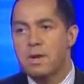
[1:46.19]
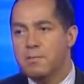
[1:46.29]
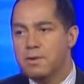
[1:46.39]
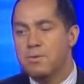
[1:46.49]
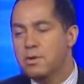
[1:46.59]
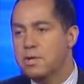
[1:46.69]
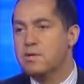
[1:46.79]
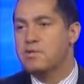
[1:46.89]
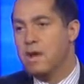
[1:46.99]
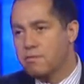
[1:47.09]
But if you look at a
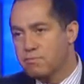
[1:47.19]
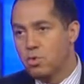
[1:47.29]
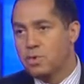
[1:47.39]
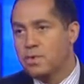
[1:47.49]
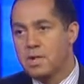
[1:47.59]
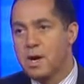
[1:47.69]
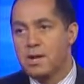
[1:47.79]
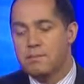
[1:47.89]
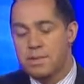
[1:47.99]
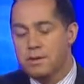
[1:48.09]
South Florida
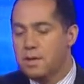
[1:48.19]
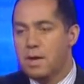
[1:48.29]
economy,